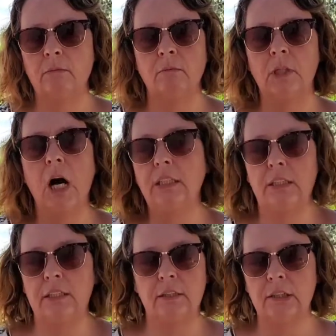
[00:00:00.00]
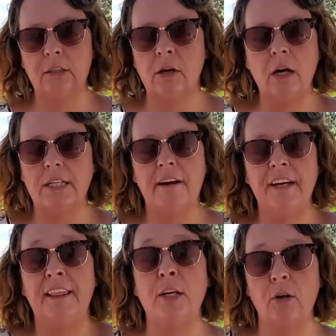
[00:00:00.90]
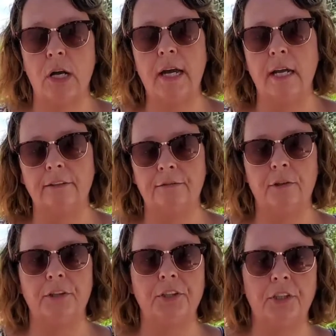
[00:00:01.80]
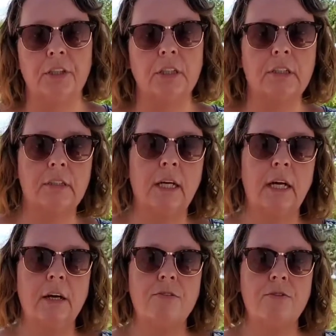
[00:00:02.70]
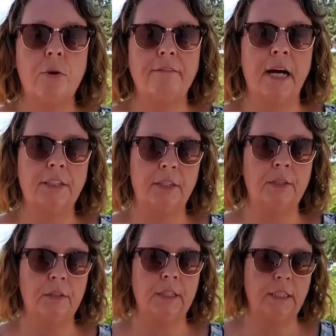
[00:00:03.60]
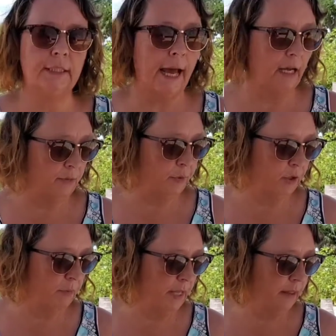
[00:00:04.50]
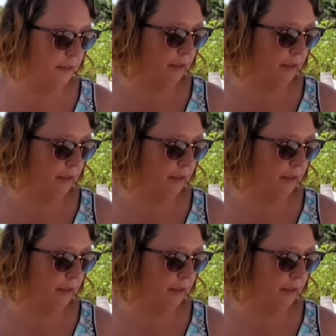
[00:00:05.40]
lots, everything you can get for insurance. So I've had to increase that per month.